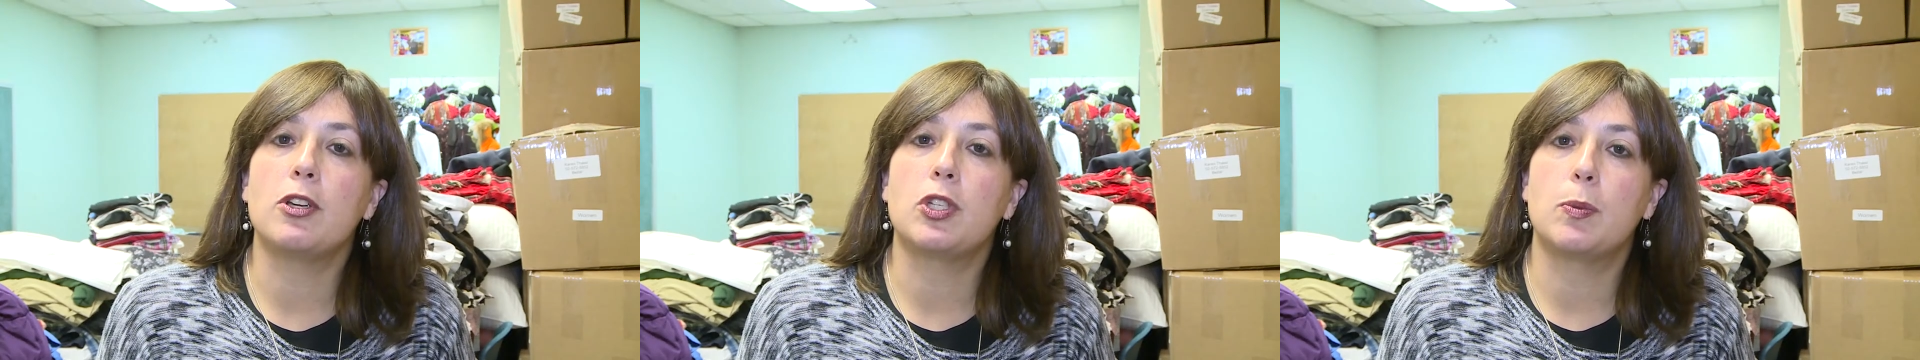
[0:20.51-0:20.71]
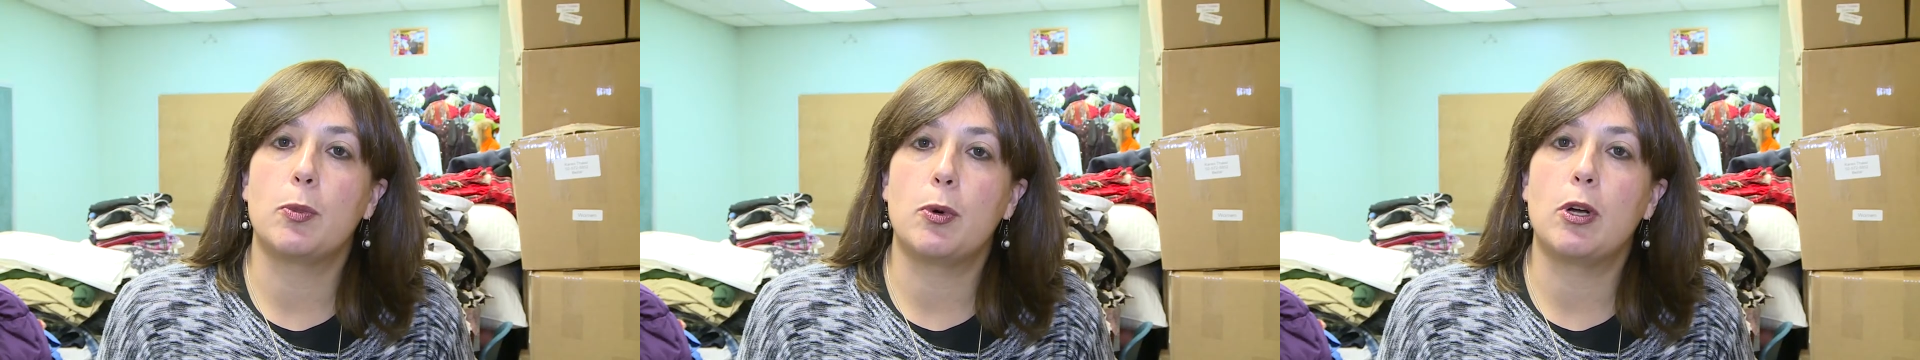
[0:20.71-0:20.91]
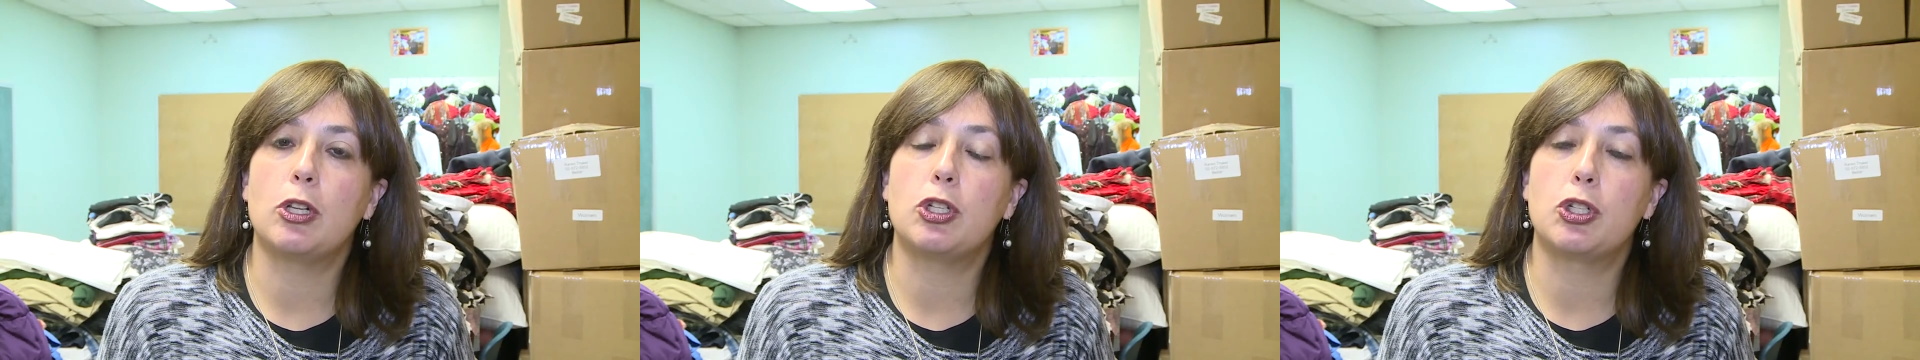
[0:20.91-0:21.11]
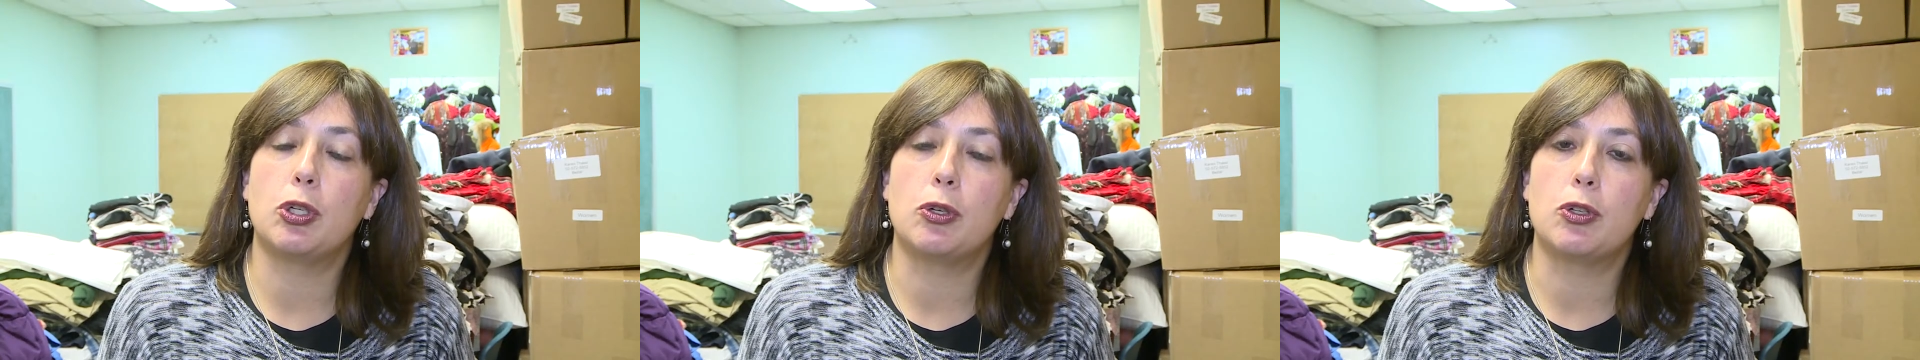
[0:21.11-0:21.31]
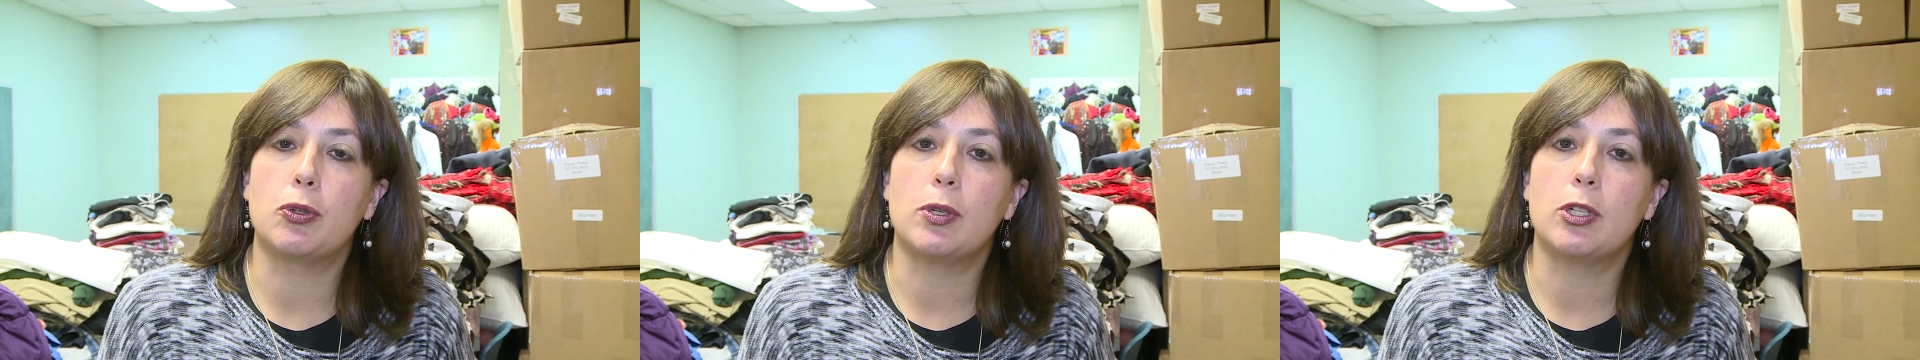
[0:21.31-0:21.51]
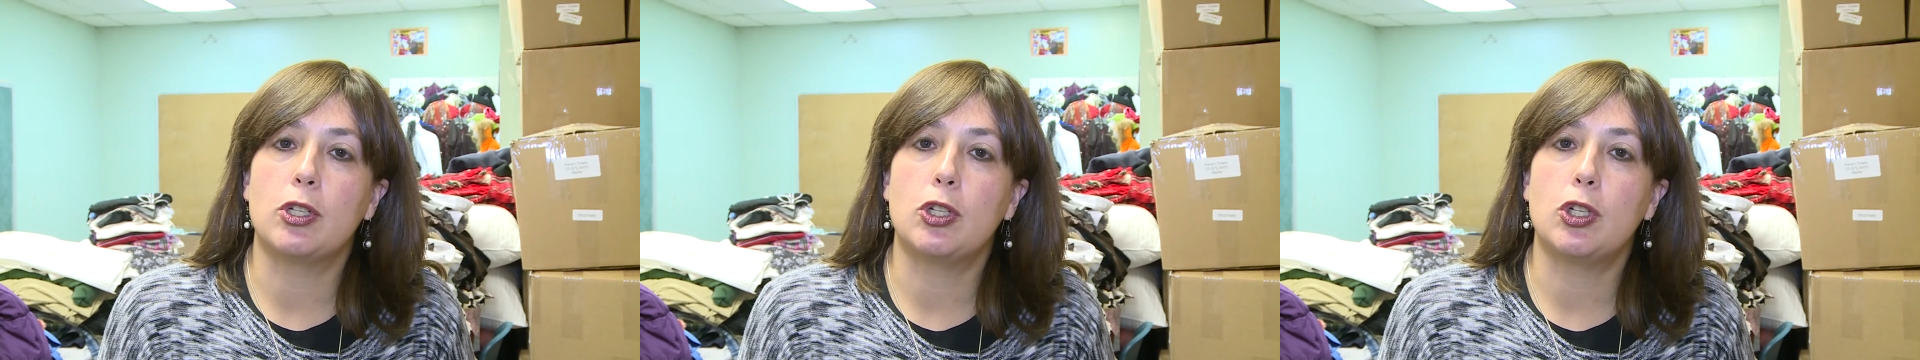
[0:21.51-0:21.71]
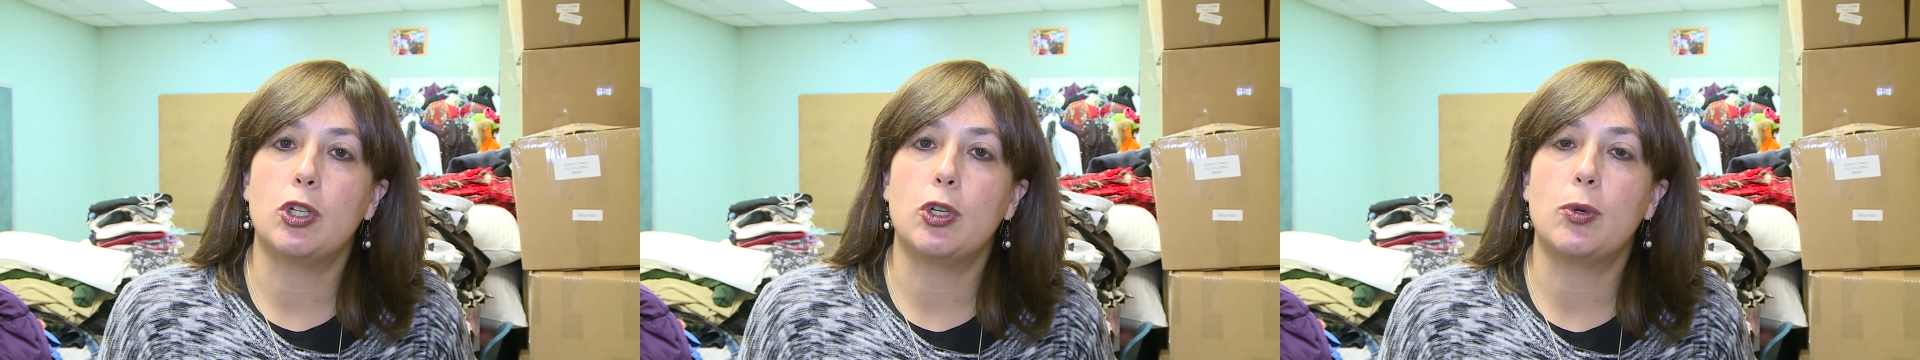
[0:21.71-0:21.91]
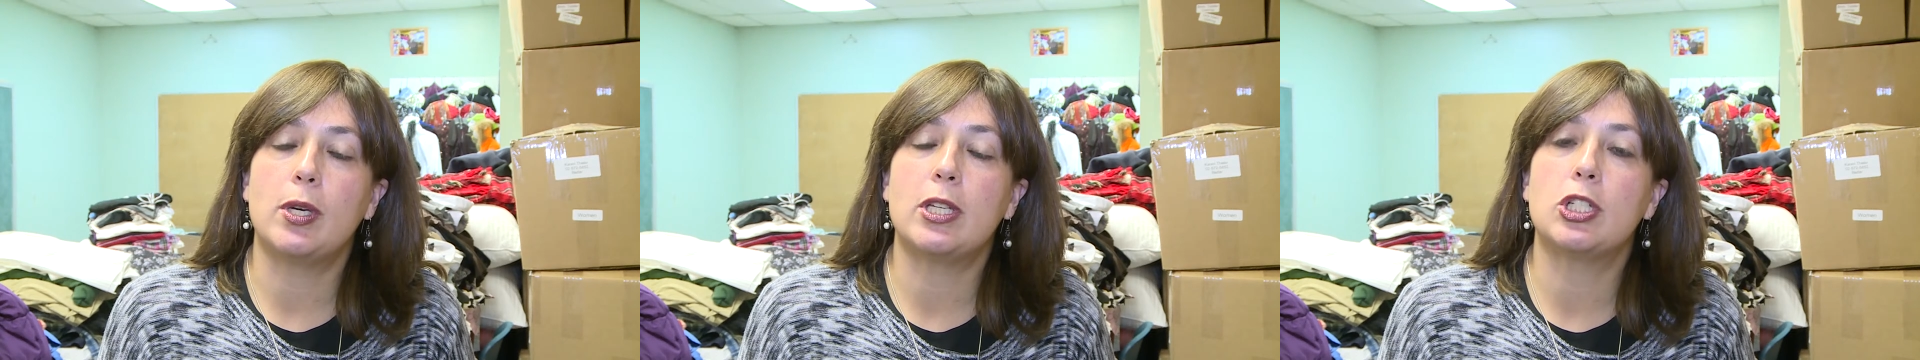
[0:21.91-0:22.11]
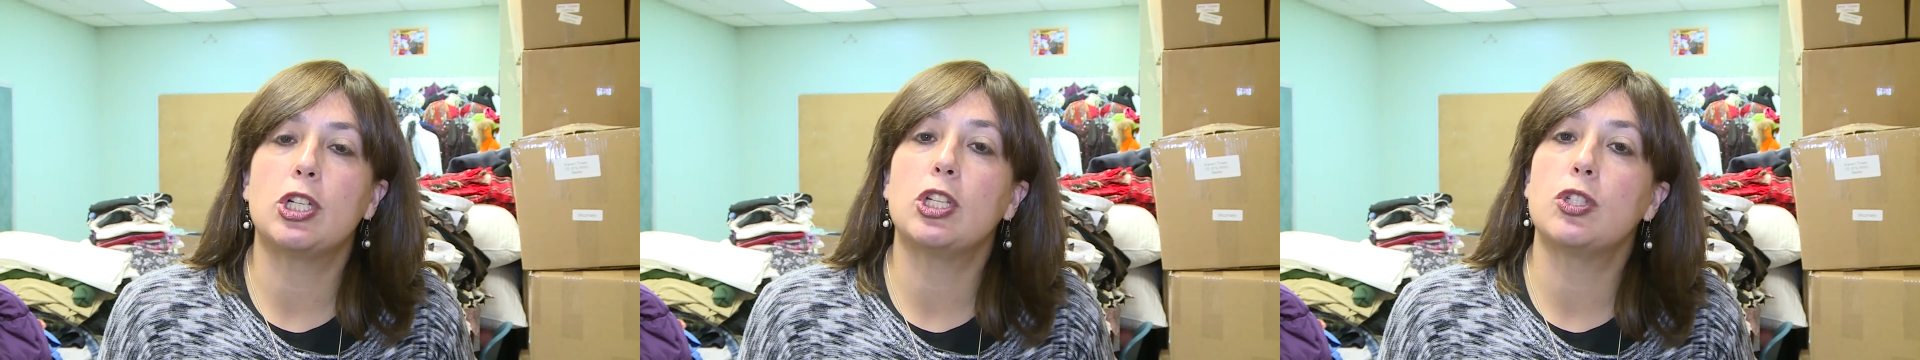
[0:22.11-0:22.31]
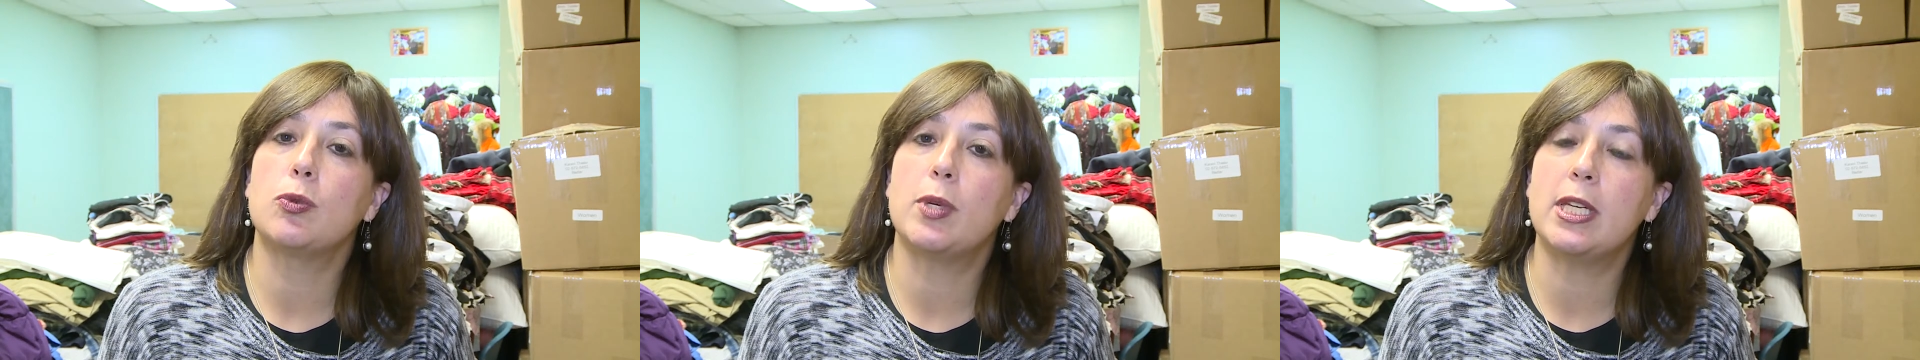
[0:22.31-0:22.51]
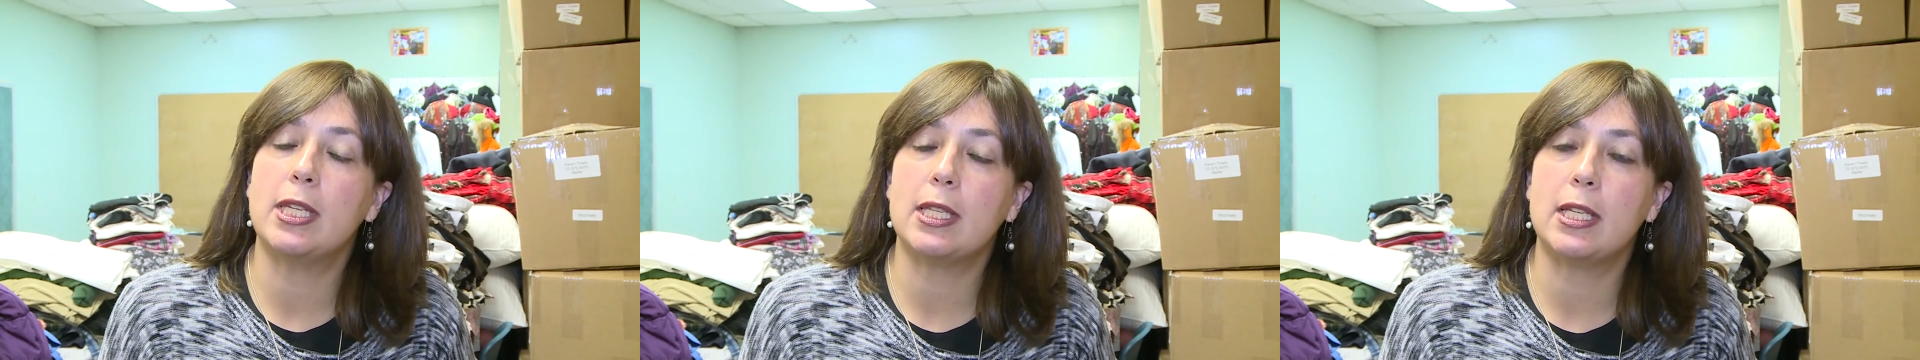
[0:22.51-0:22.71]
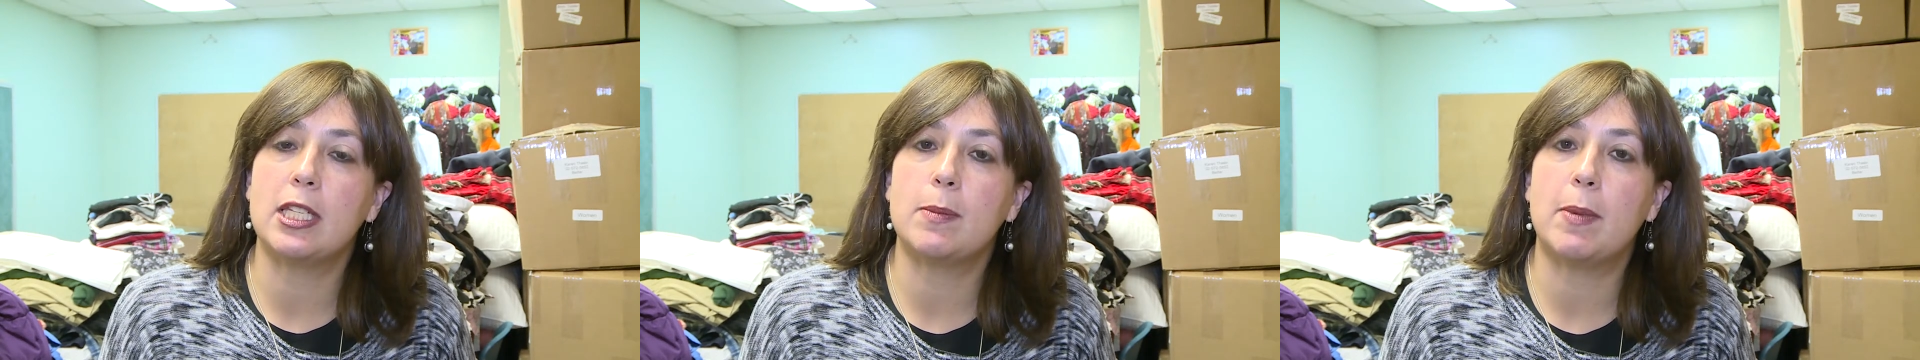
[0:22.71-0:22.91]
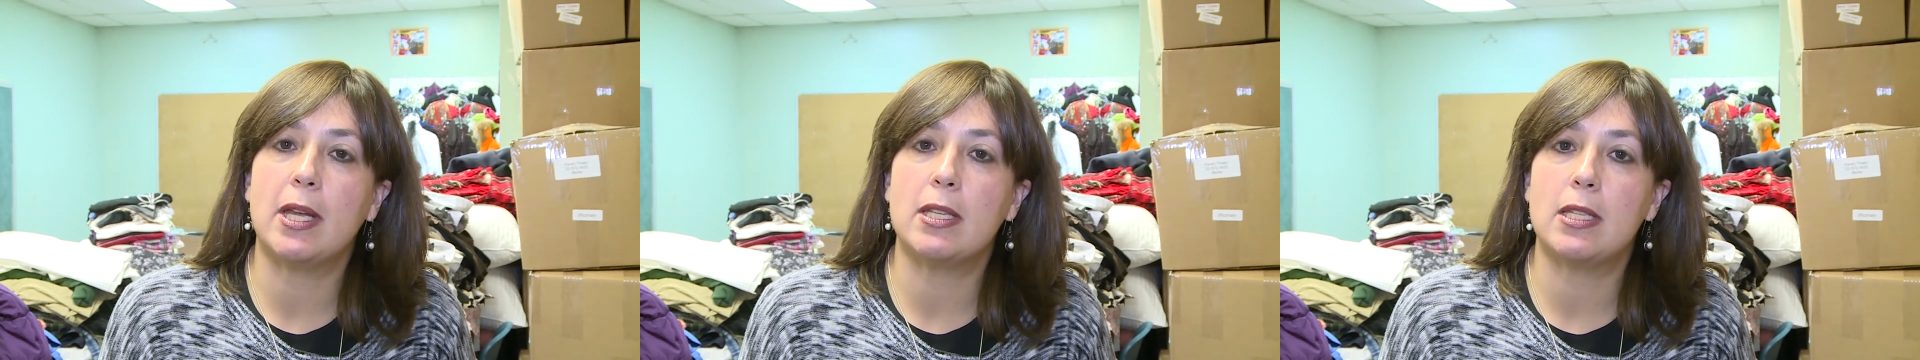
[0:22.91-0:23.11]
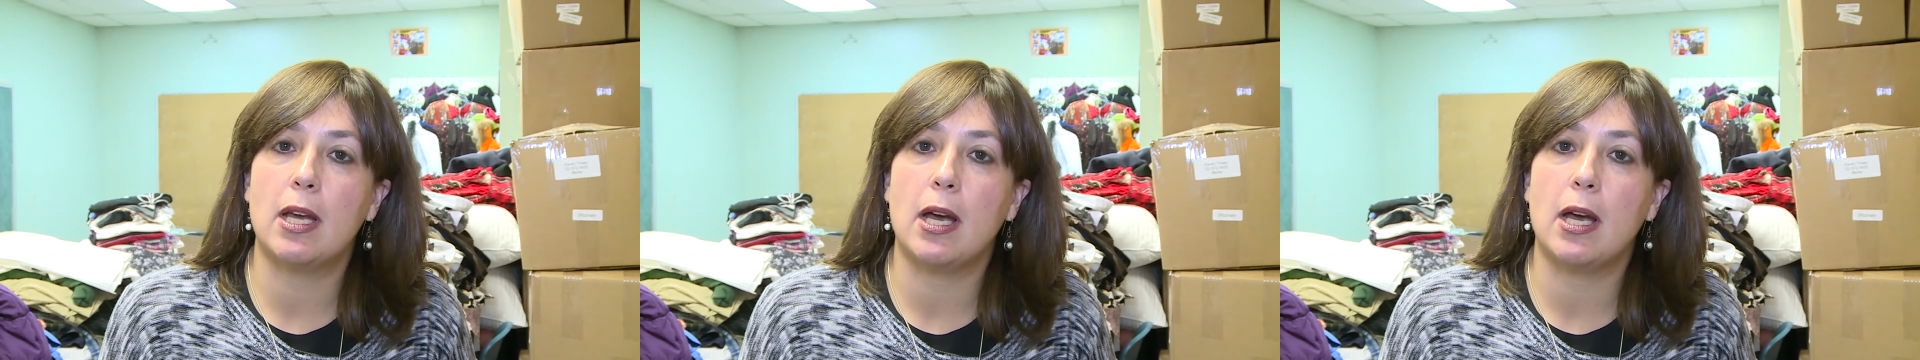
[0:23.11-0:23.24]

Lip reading: small children who has just recently spent